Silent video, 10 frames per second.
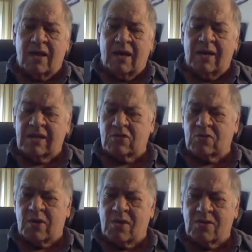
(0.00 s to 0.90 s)
And this was
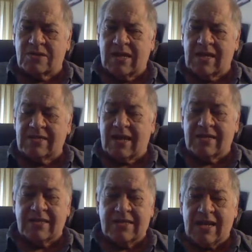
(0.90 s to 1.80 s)
one of those days that I
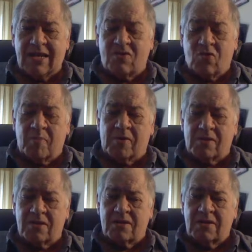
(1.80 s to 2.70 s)
just had trouble
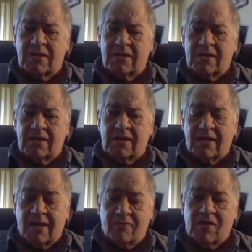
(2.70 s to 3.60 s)

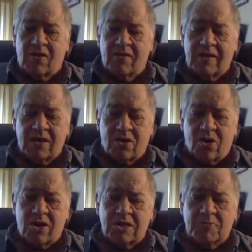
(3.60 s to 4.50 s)
giving her the
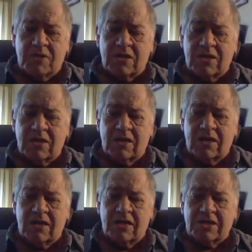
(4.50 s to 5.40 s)
encouragement
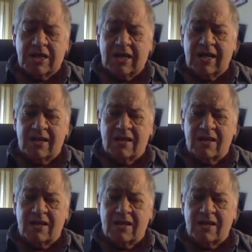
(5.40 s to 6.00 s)
she needed.